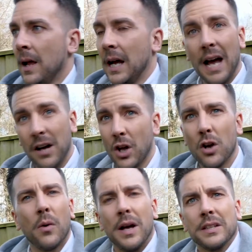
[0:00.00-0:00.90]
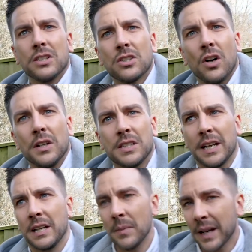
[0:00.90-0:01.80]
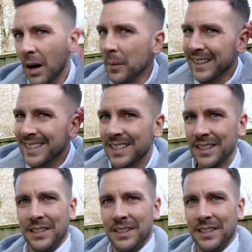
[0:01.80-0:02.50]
and out of nowhere they just started taking mick out of my ears.